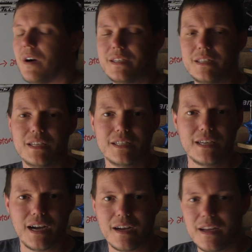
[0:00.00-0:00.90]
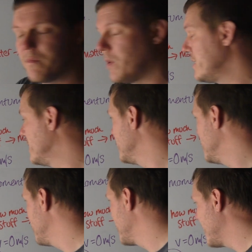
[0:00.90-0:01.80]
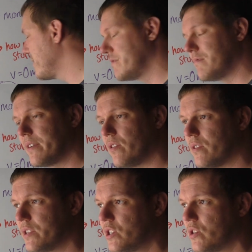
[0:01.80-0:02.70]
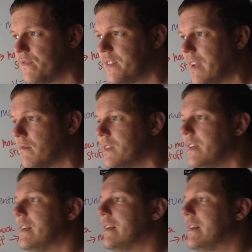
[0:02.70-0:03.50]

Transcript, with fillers: Why did this guy, why did Newton have to write all this stuff down?